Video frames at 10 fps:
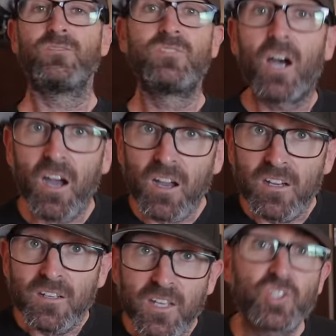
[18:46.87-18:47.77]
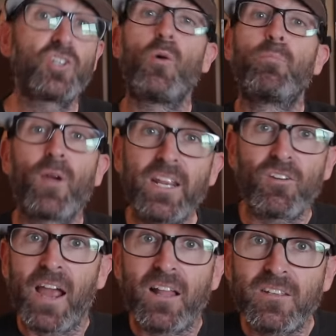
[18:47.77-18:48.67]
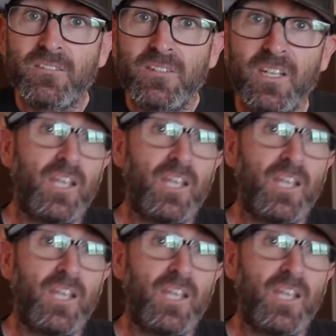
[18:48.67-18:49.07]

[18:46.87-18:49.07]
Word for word: Duh, it's a no-brainer, Alan.